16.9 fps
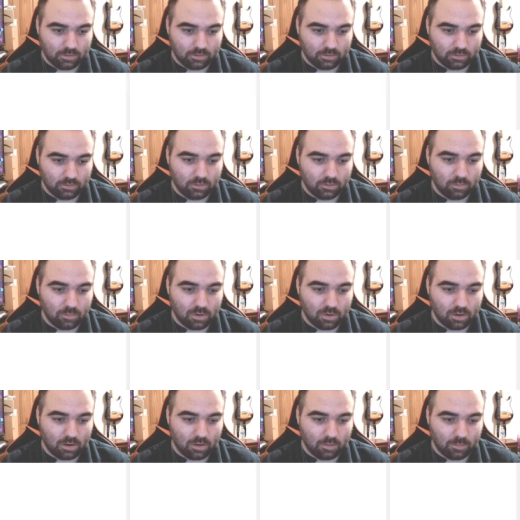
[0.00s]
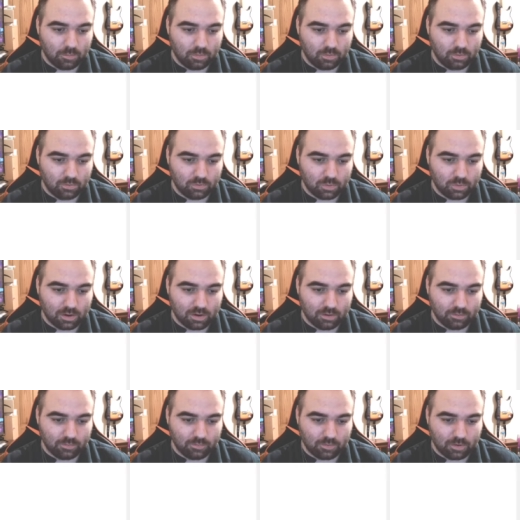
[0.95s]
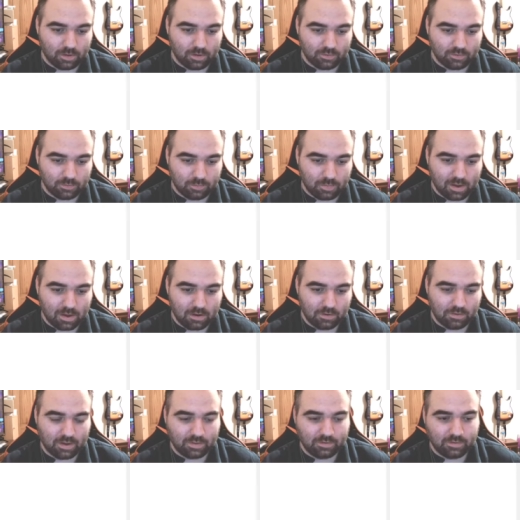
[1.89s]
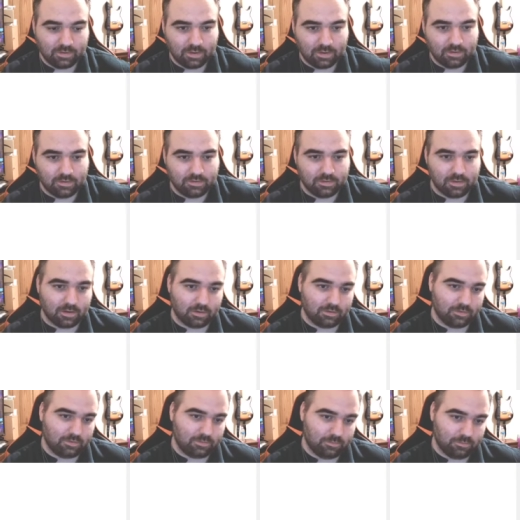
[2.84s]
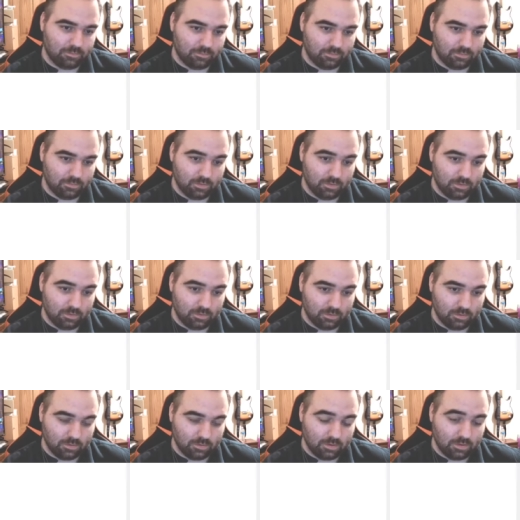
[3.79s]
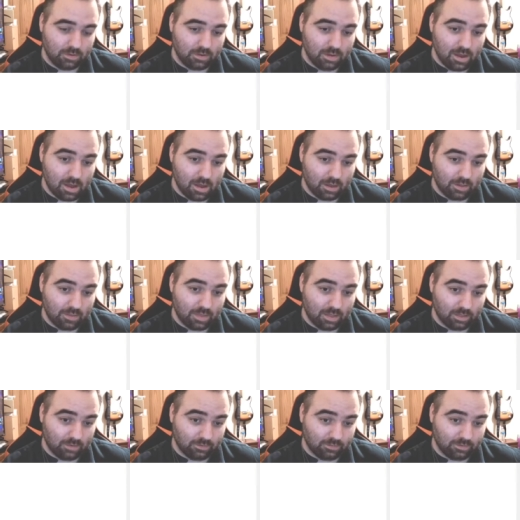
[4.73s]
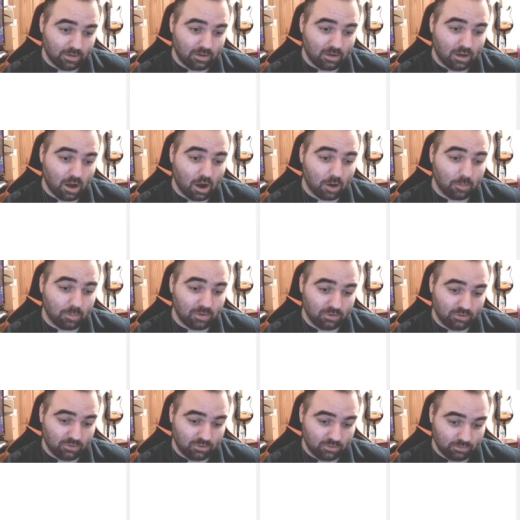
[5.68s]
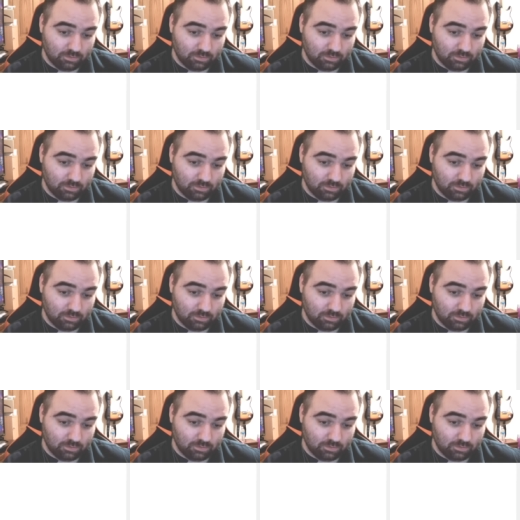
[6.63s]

Lou Bourgeois Spider, 1996. Yeah, that looks like garbage.